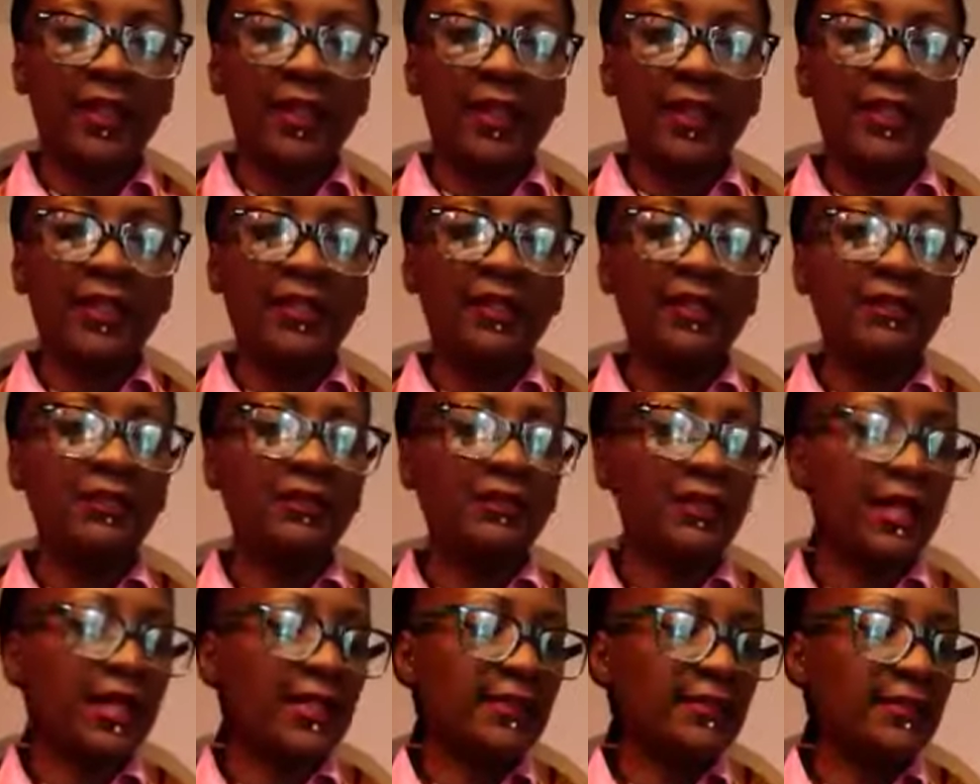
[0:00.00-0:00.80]
And it
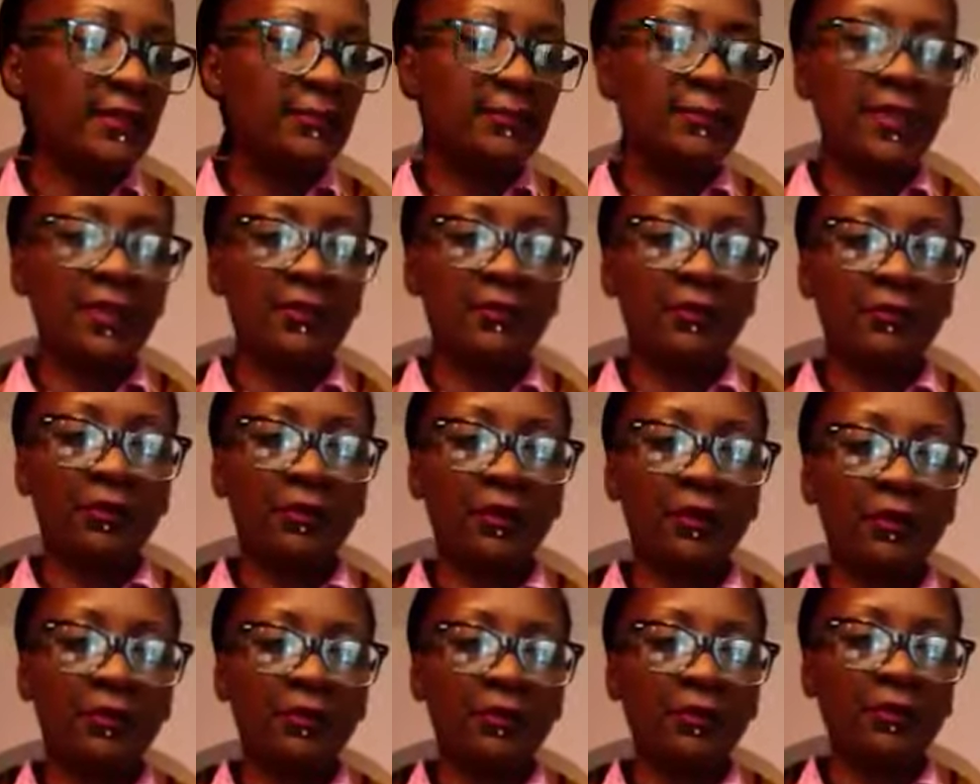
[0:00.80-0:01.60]
also has some other
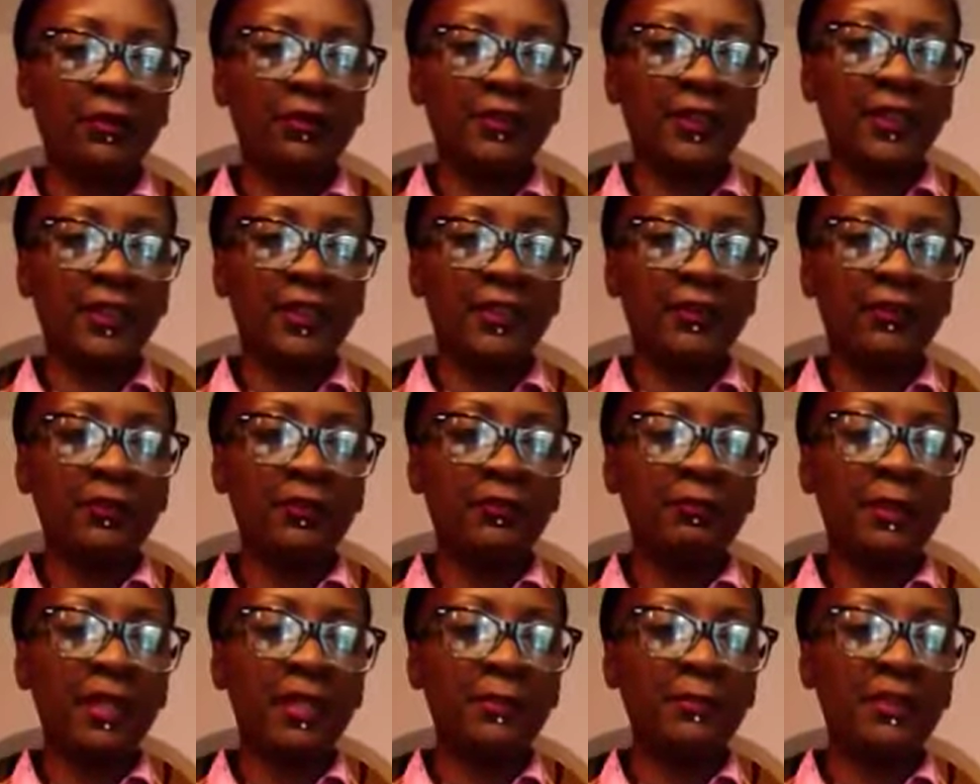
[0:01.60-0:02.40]
articles in here you
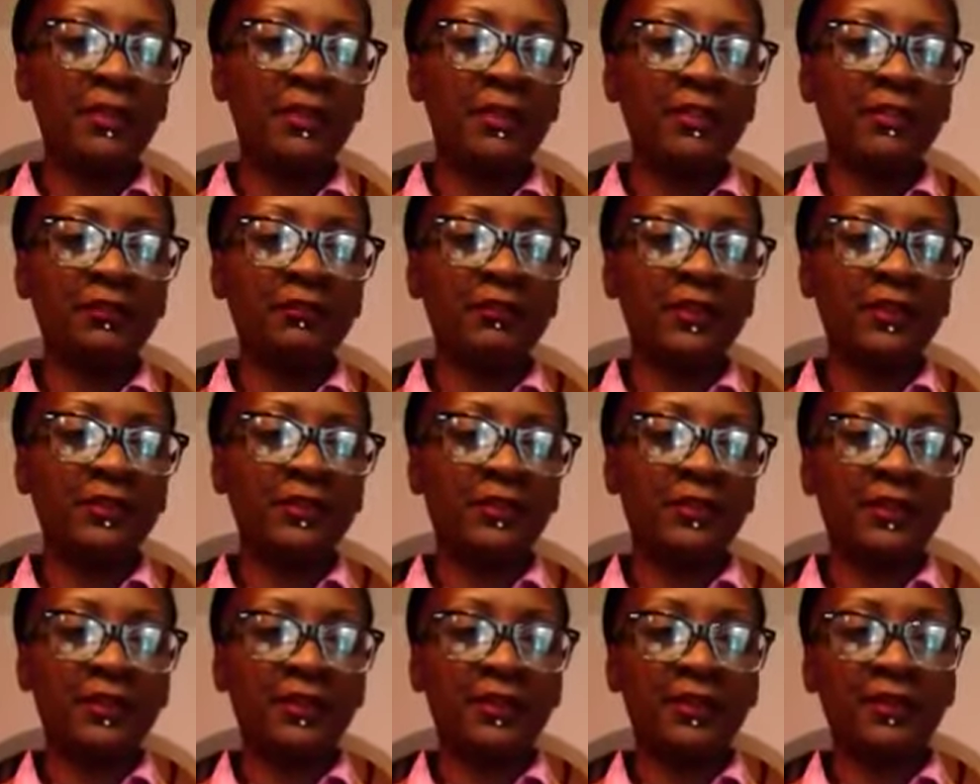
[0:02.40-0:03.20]
might be
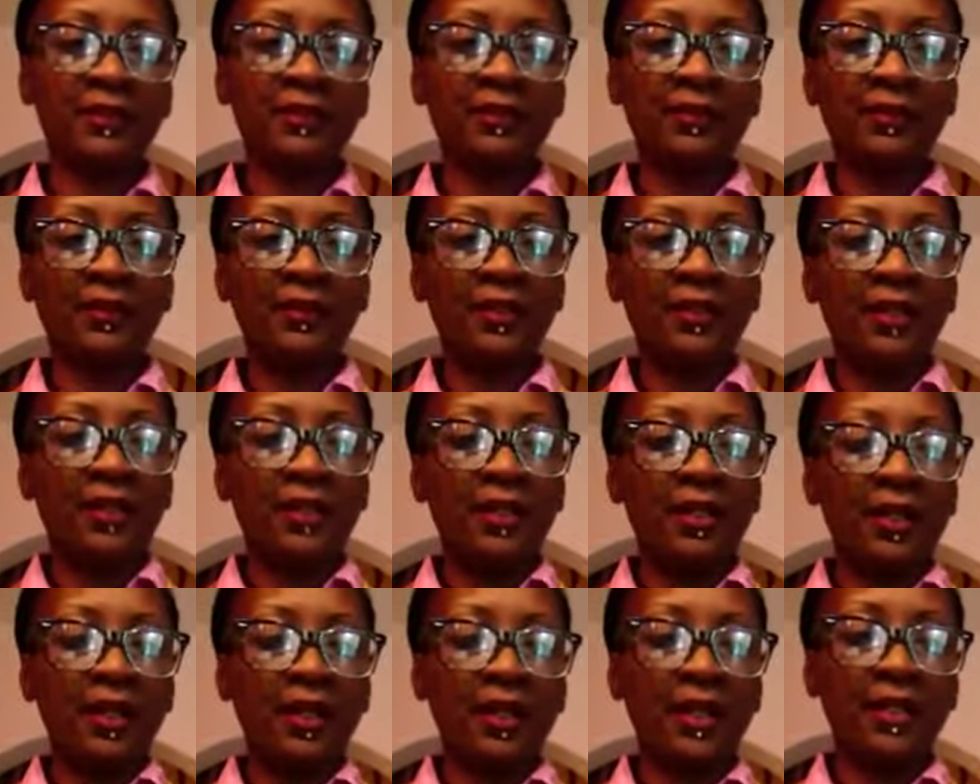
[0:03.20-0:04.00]
interested in.
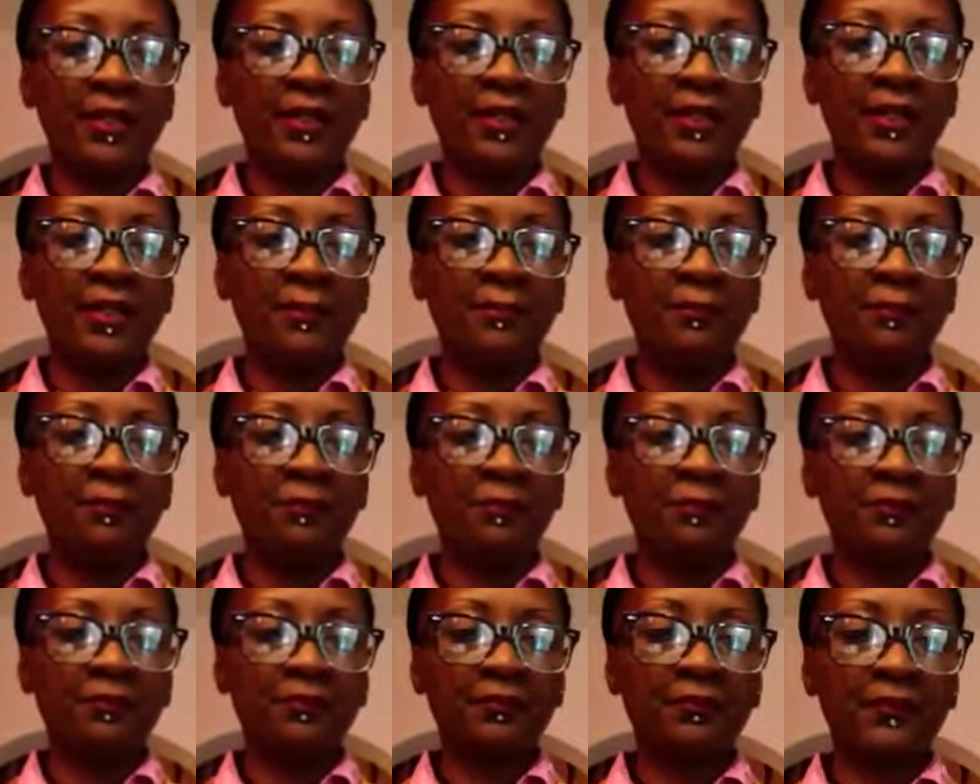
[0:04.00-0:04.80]
And um,
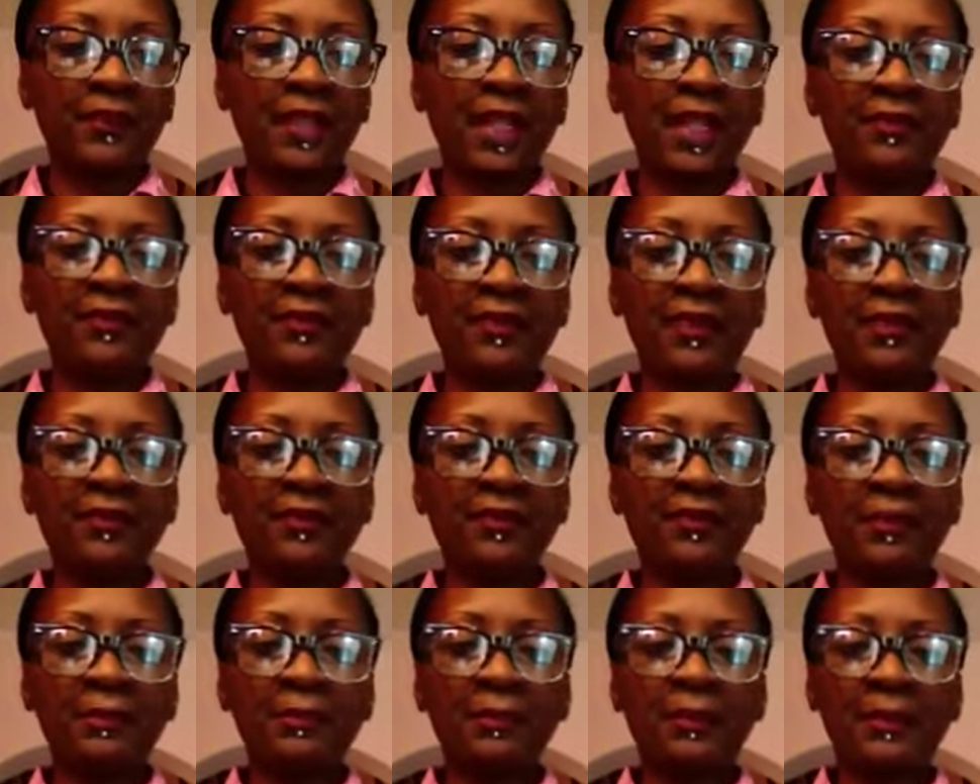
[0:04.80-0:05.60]
I thought
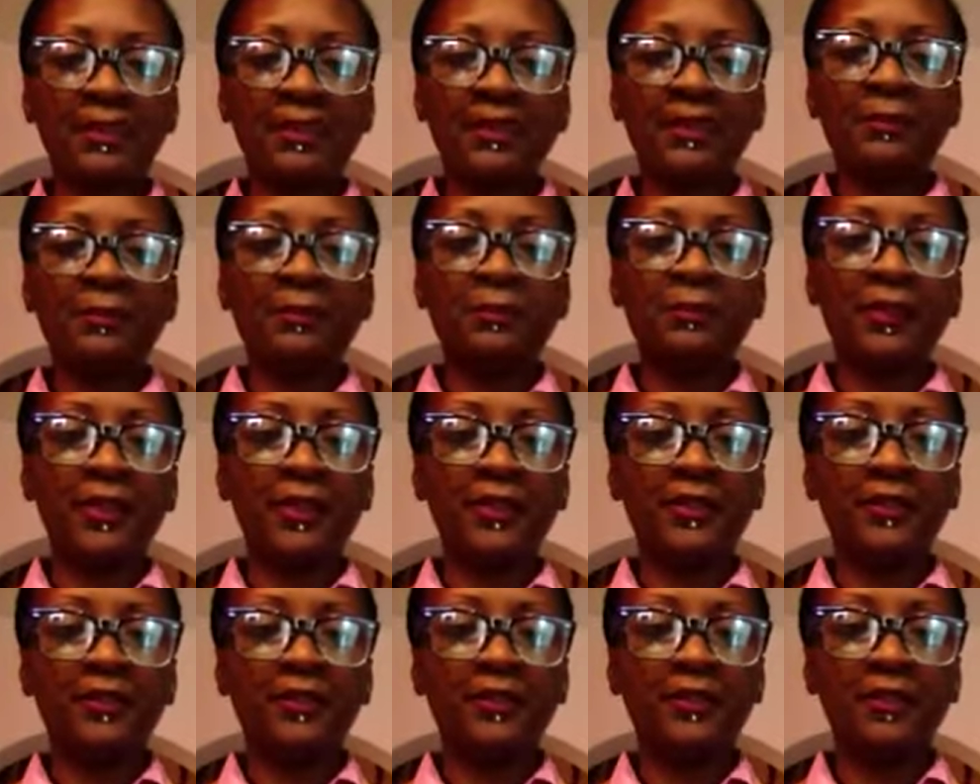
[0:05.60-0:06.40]
some of these
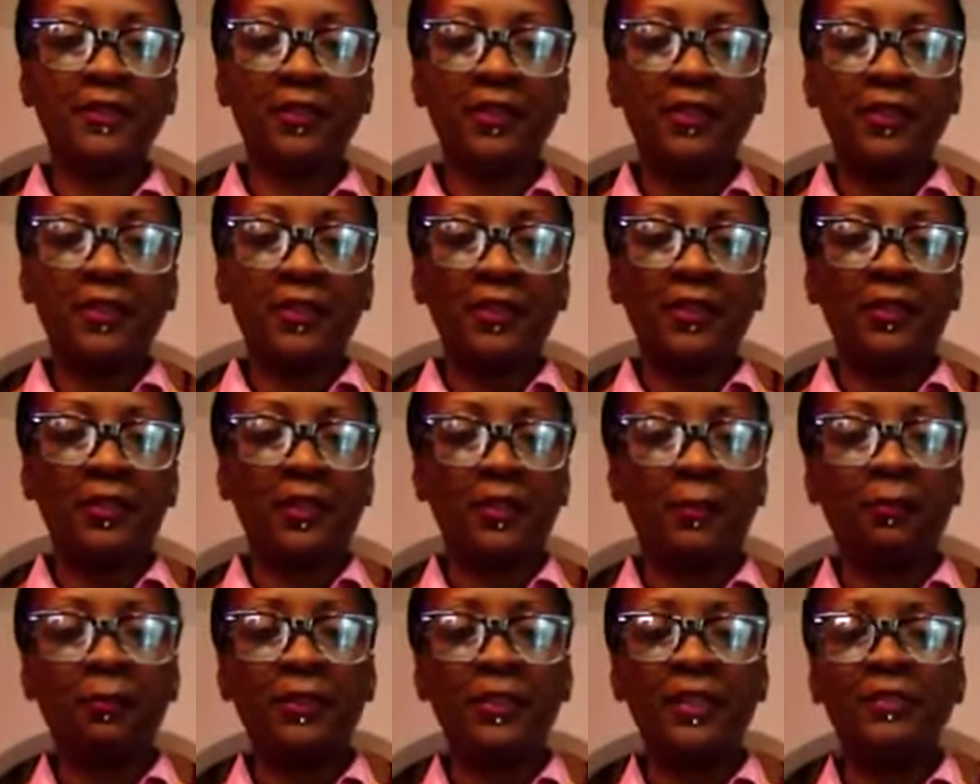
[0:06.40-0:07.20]
prints, you know,
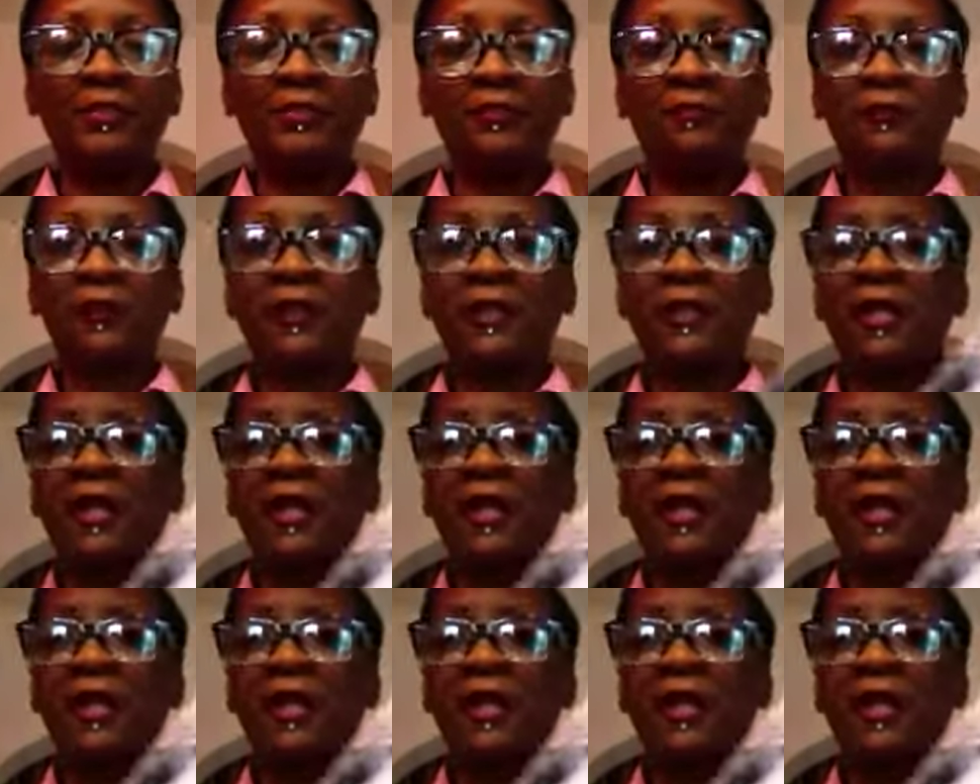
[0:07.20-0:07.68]
prints are very